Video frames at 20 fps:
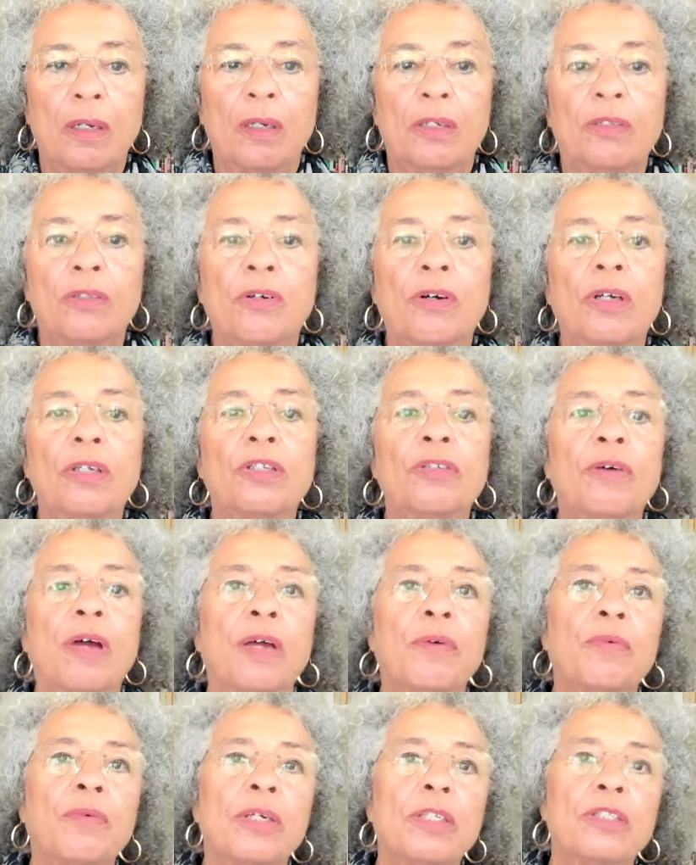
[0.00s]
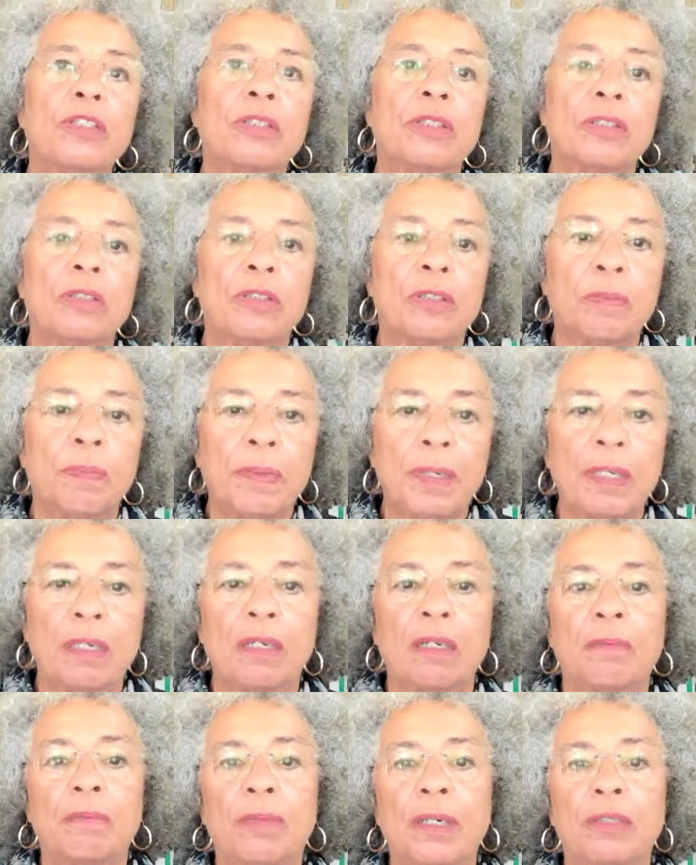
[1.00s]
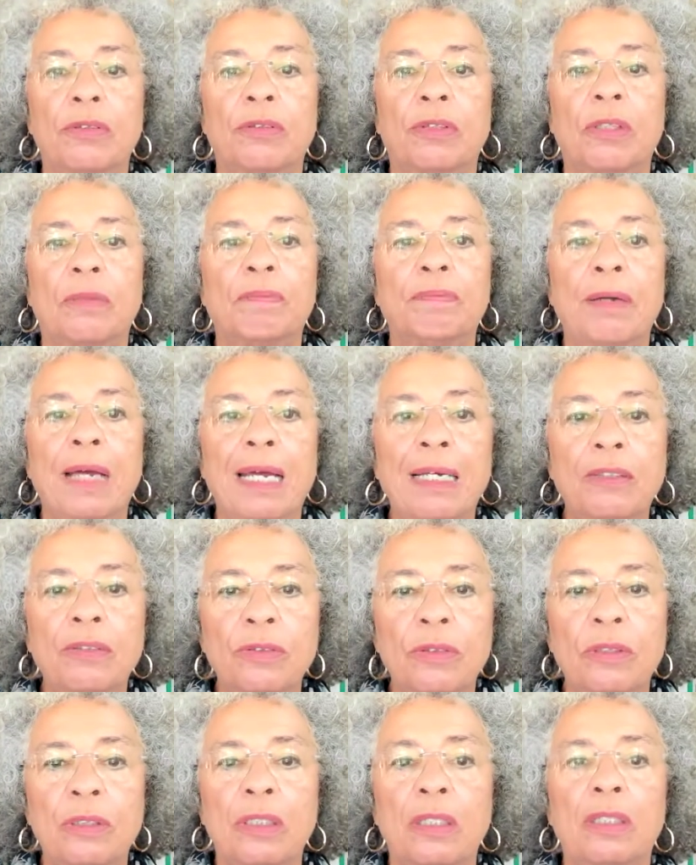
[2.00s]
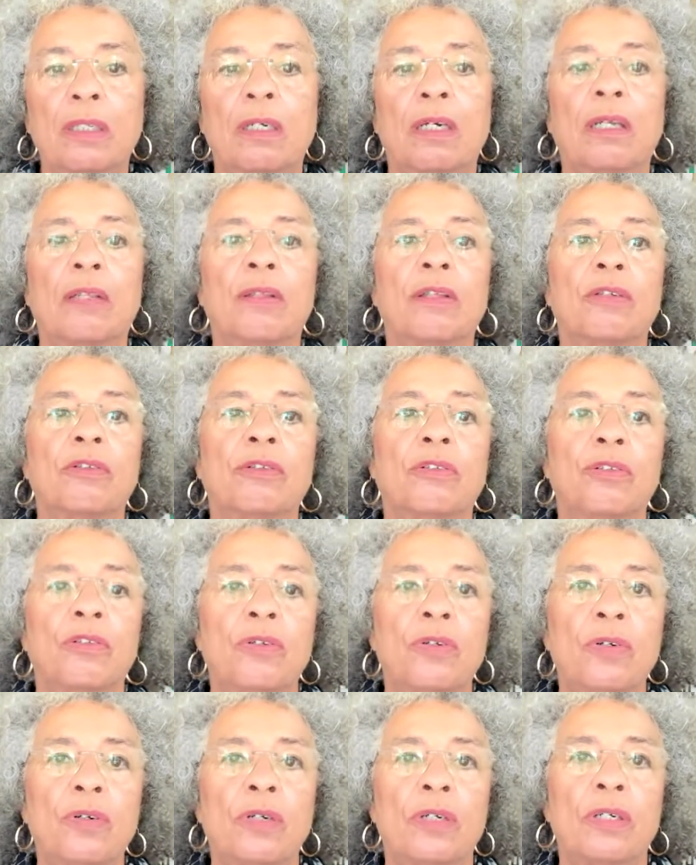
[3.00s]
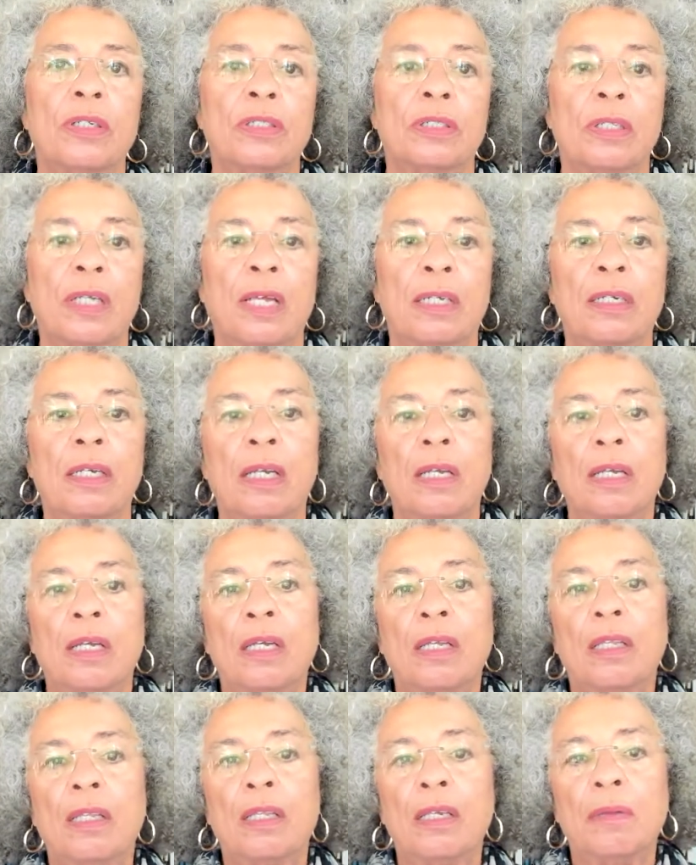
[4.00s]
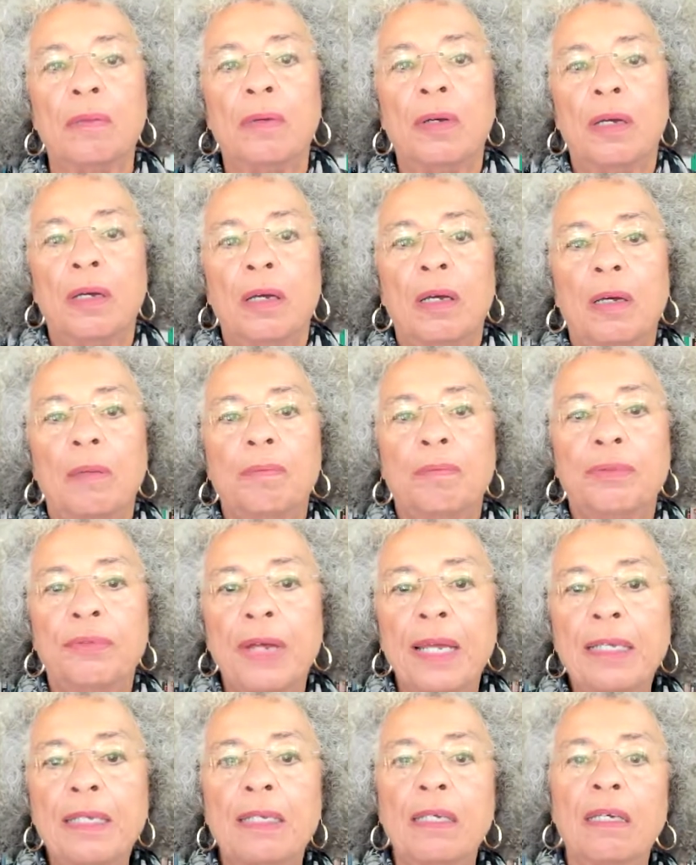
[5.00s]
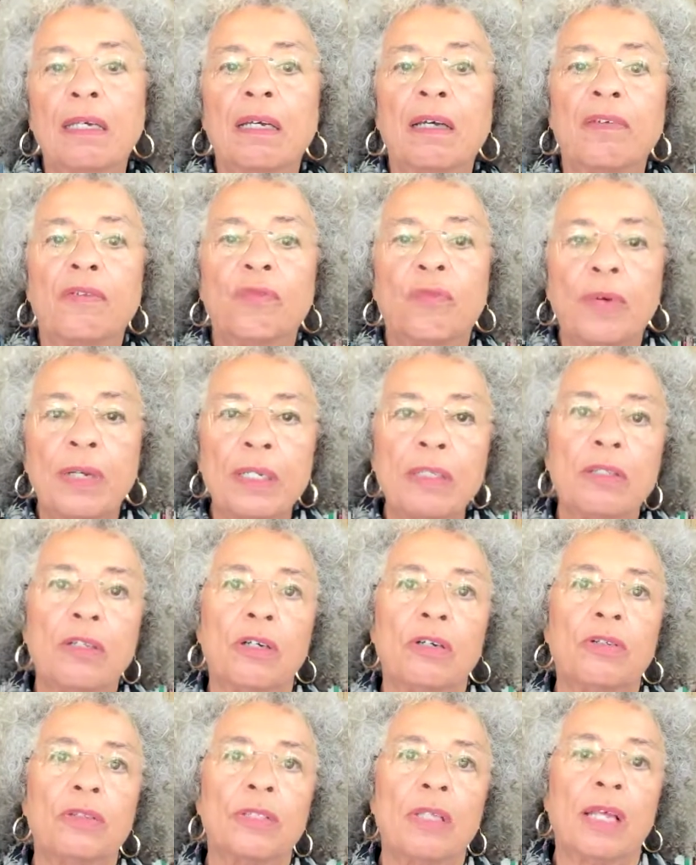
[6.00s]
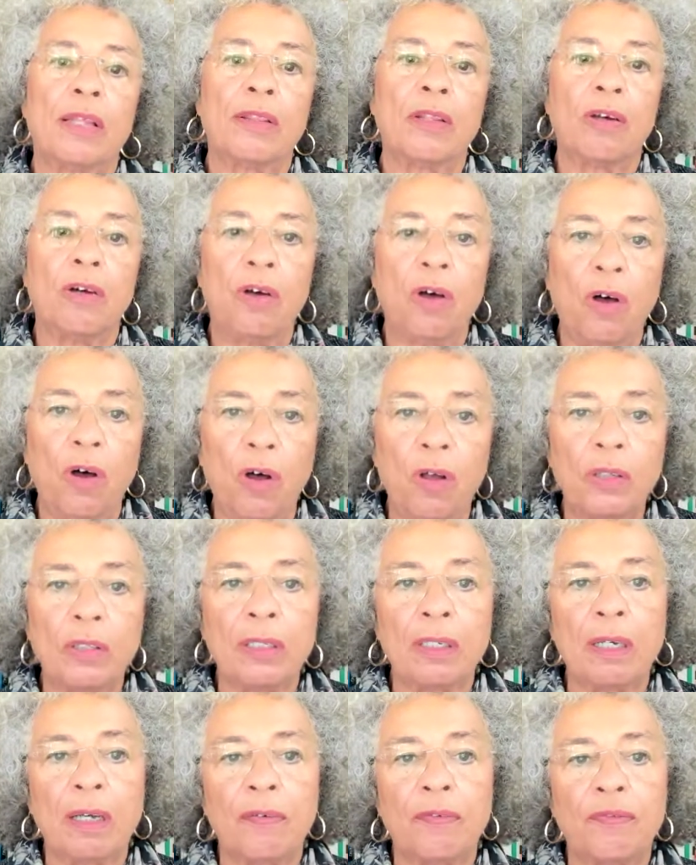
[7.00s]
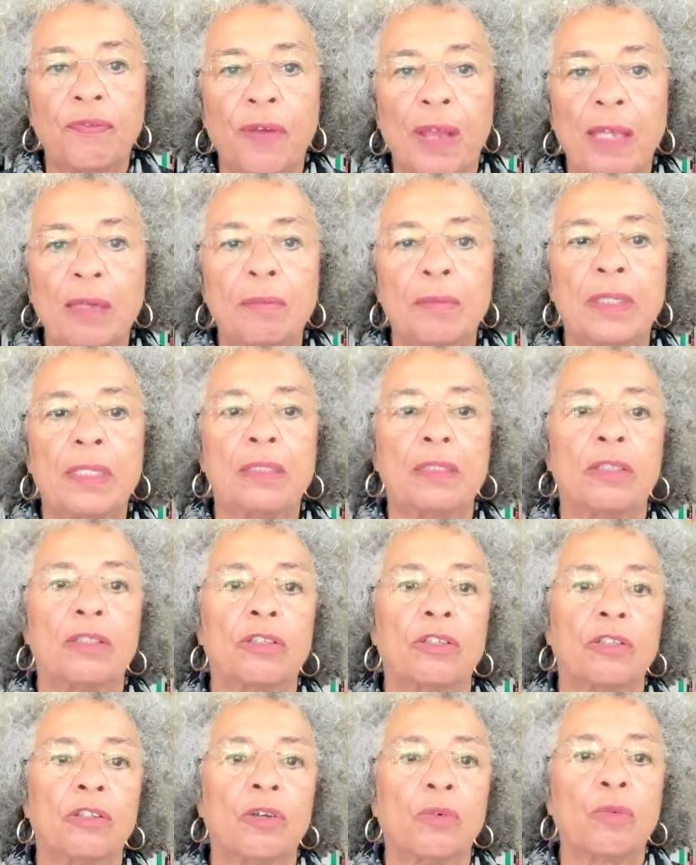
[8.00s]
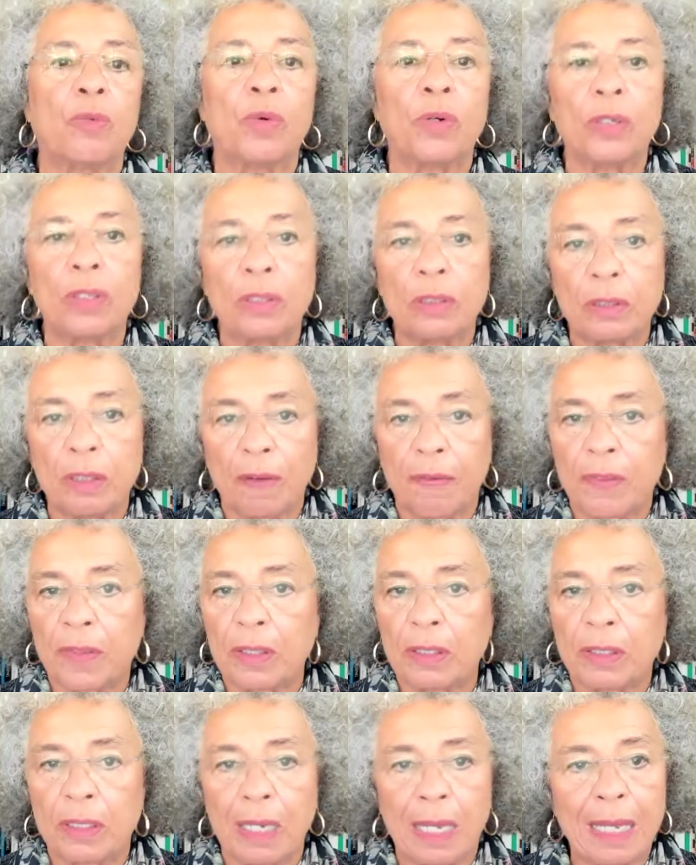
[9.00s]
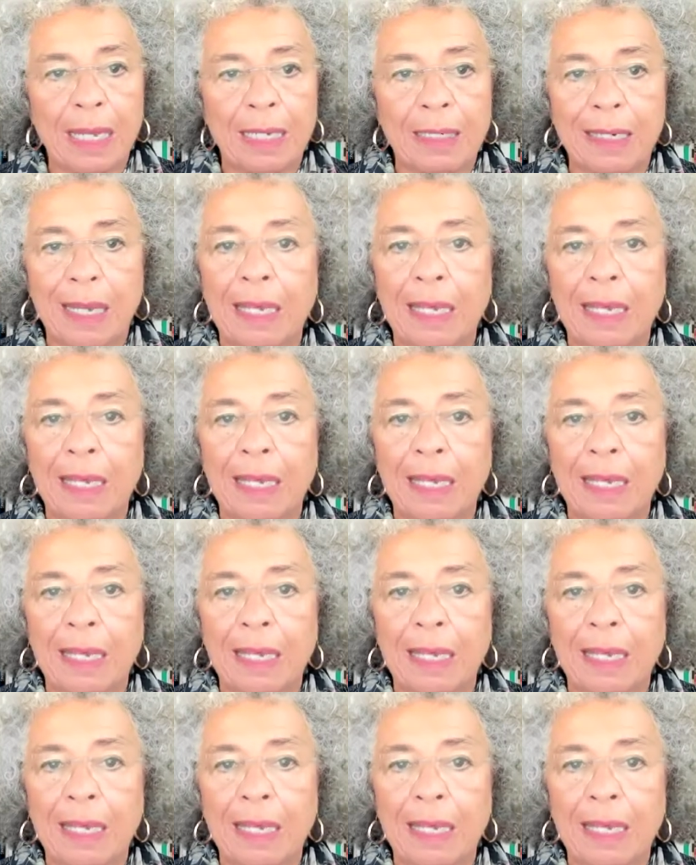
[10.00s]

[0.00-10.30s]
Nor do I wish to speak about the pounding on the doors and the breaking of windows and the hauling of families into the world of the dead.